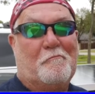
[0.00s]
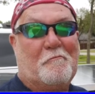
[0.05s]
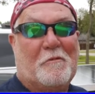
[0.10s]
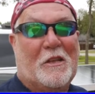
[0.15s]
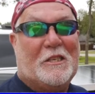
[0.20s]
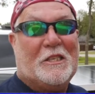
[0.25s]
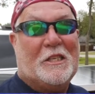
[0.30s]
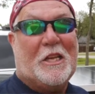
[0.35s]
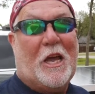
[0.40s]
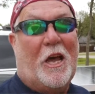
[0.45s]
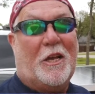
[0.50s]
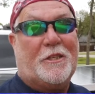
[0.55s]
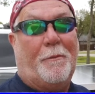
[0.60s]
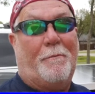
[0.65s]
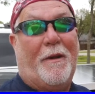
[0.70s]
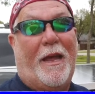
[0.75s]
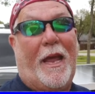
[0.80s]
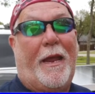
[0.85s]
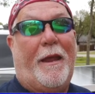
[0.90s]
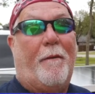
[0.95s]
this is
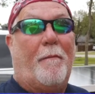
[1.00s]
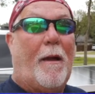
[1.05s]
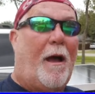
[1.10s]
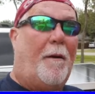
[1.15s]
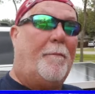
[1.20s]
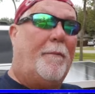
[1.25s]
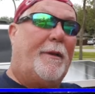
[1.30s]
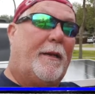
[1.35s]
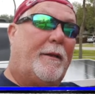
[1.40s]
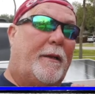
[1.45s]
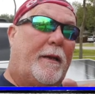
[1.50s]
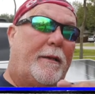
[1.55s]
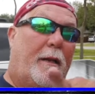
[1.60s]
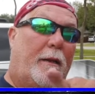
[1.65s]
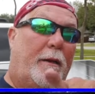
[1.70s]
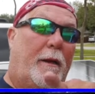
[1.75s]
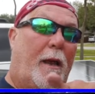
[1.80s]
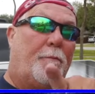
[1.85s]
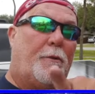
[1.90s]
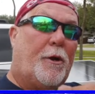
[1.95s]
awesome. Hey, I'm going
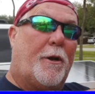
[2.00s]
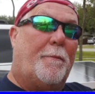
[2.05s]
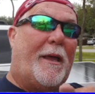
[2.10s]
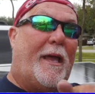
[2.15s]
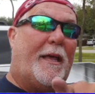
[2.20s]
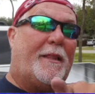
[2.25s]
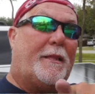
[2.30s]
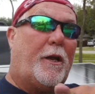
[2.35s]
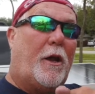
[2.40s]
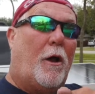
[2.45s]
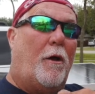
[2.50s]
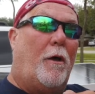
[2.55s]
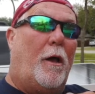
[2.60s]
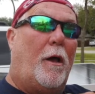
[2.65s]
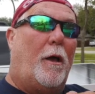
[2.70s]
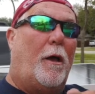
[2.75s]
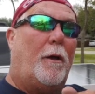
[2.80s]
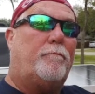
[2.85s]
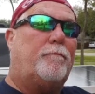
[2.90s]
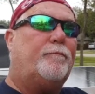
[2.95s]
to be at
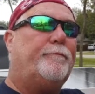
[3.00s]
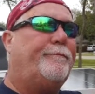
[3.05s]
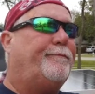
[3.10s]
the